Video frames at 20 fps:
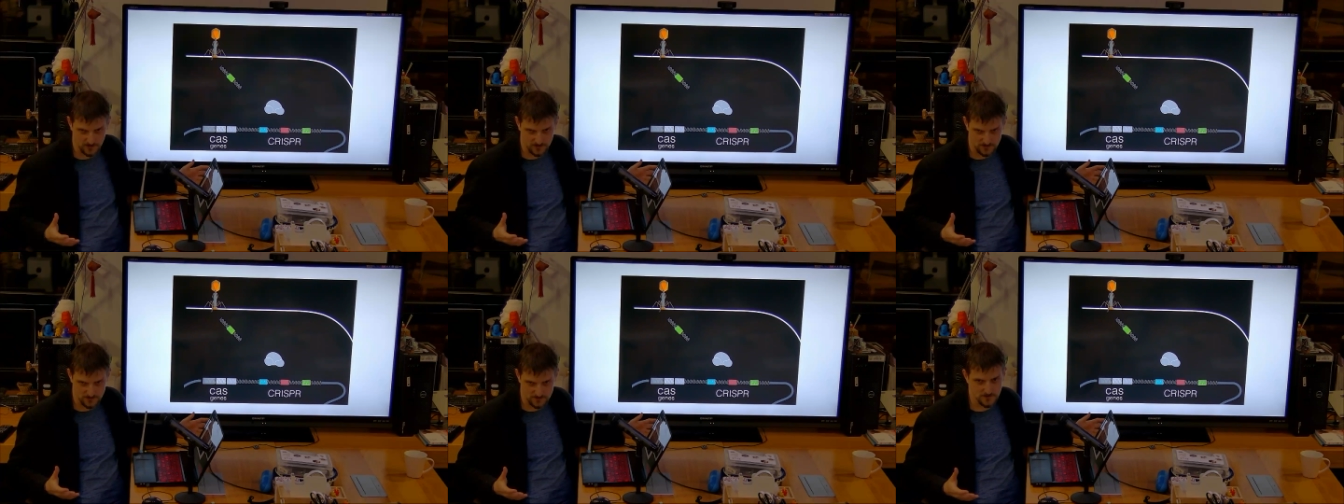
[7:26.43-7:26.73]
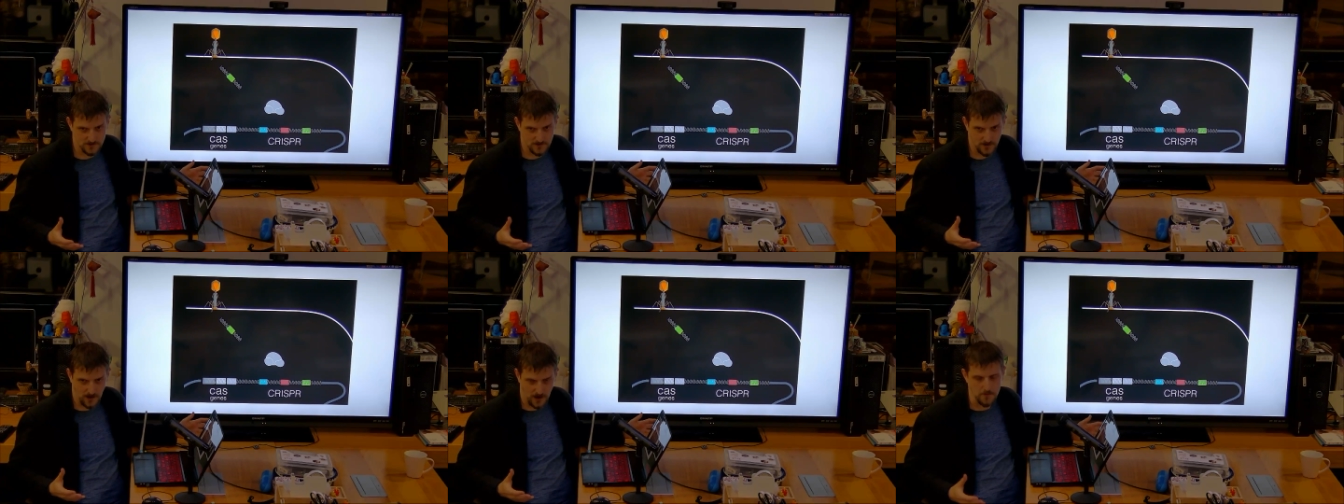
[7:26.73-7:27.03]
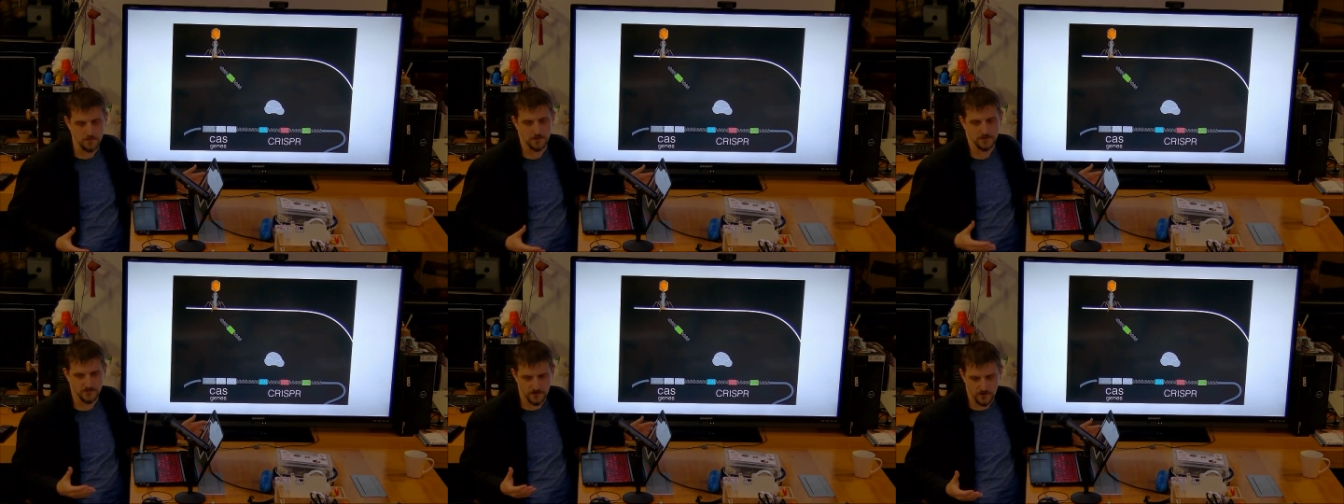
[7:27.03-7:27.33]
I mean, they
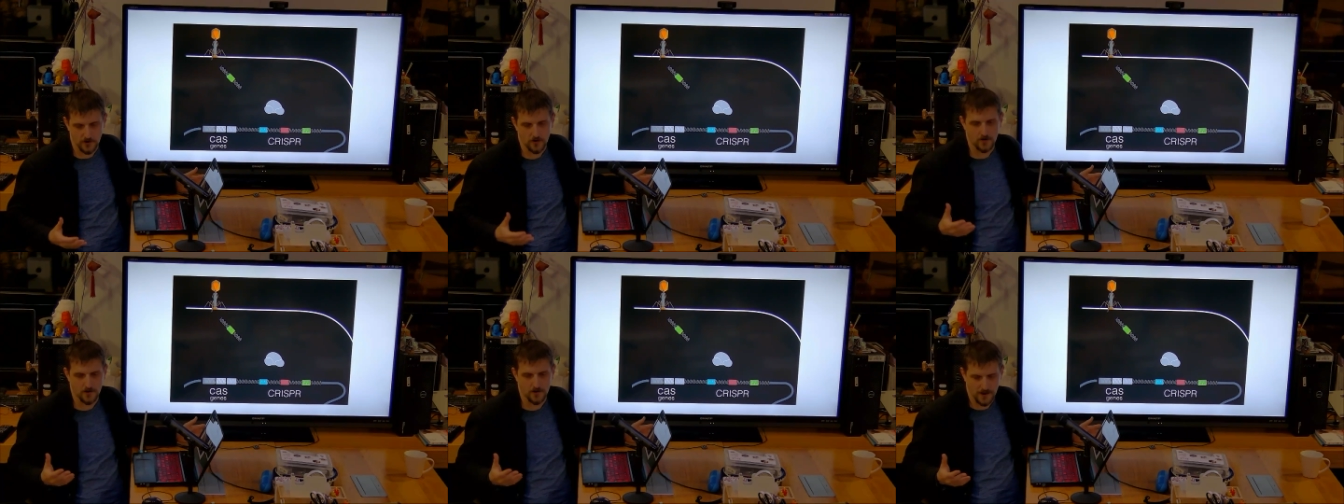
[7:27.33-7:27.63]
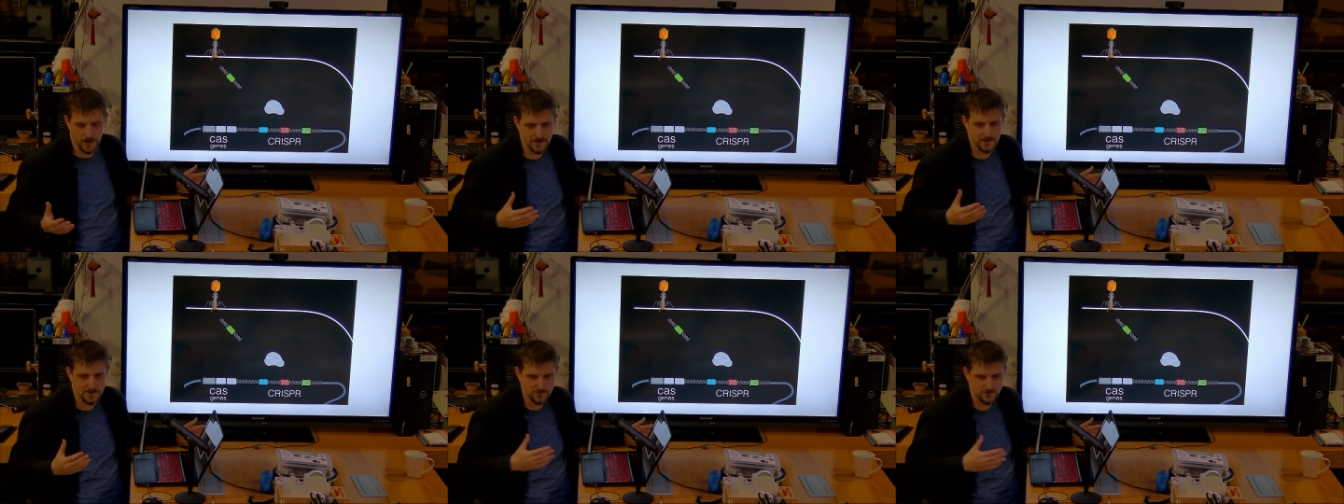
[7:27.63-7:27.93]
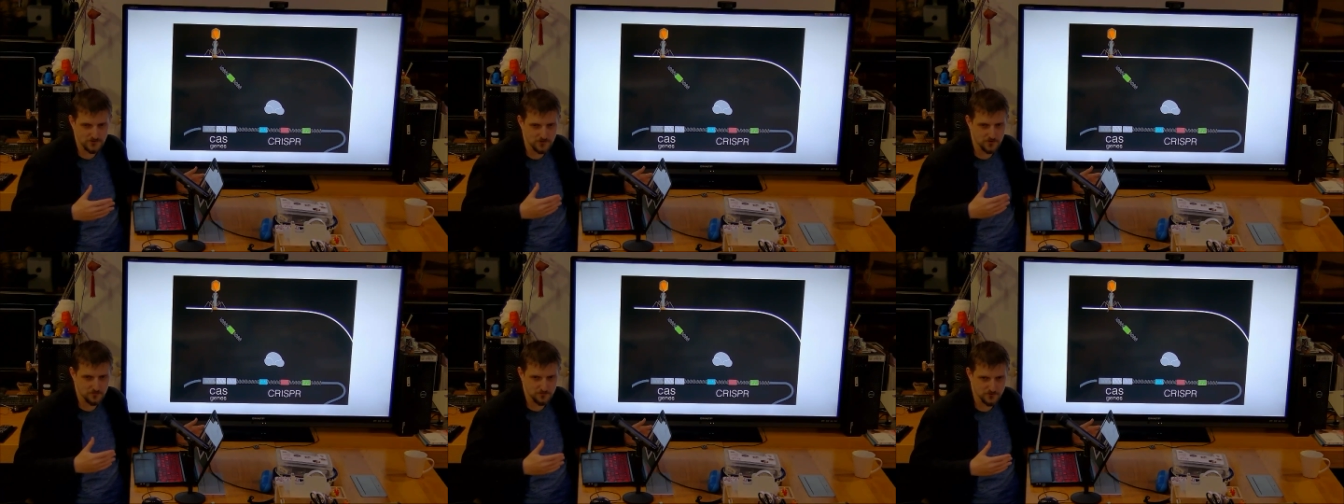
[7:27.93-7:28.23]
are editing genomes
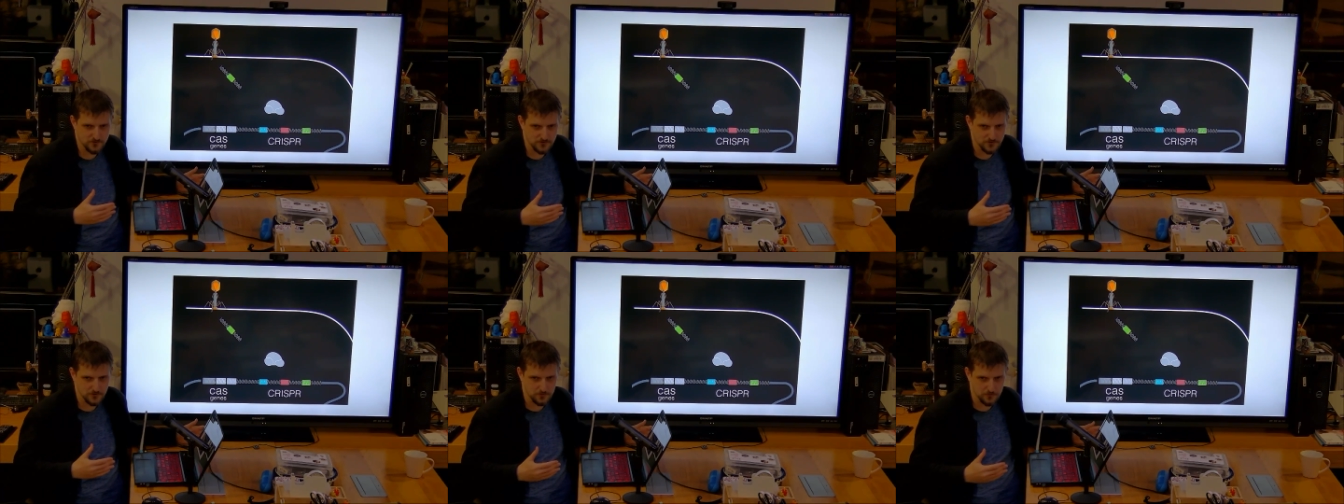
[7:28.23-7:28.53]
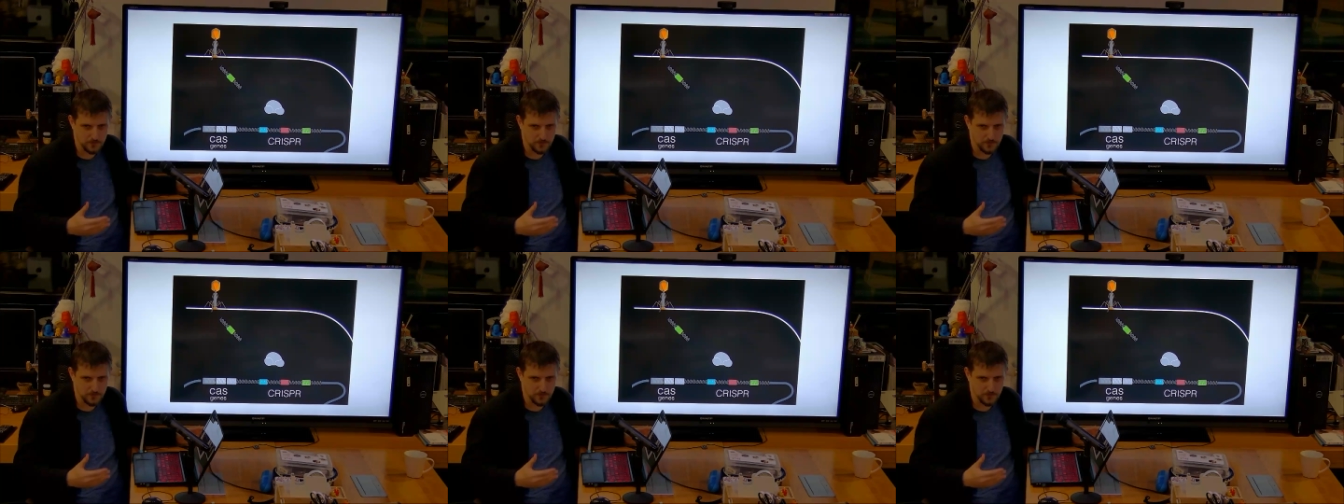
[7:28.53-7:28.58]
too, but